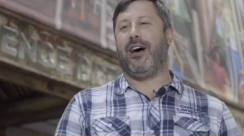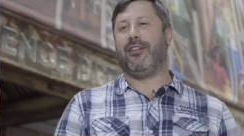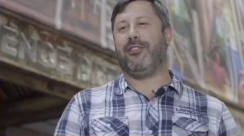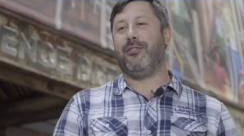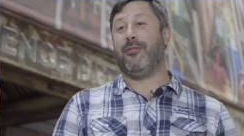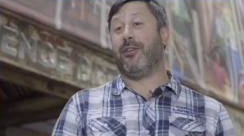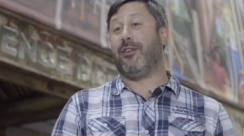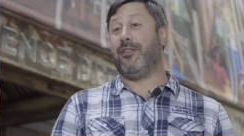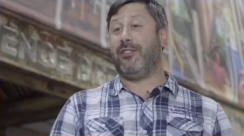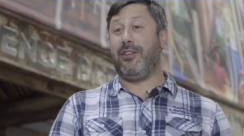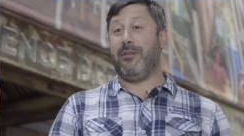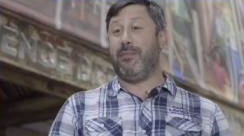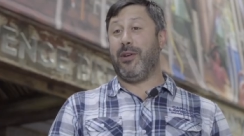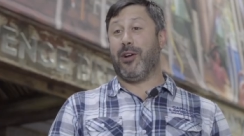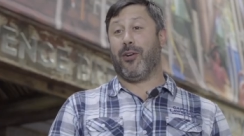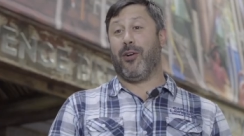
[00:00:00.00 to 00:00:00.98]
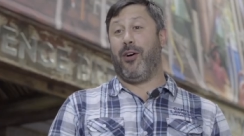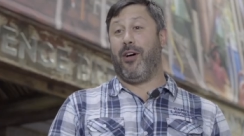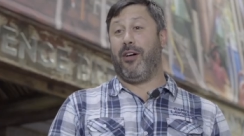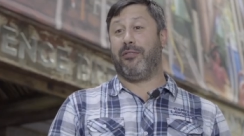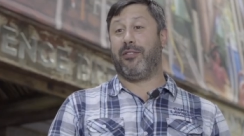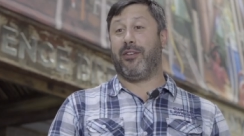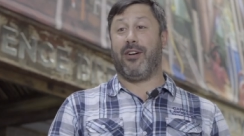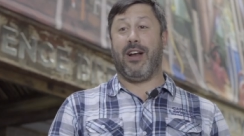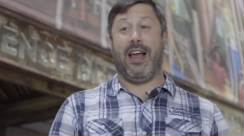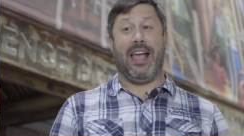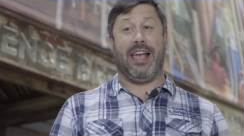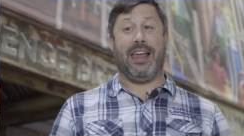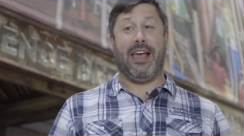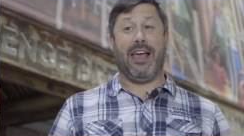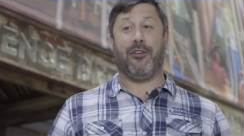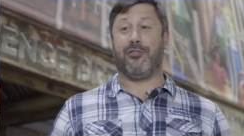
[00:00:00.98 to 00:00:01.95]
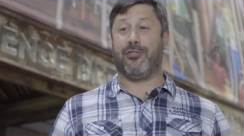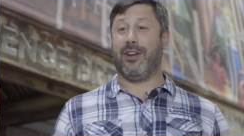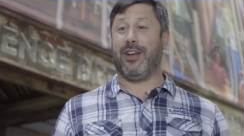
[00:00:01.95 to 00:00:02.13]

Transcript: 200-seat uh, beer hall for hanging out,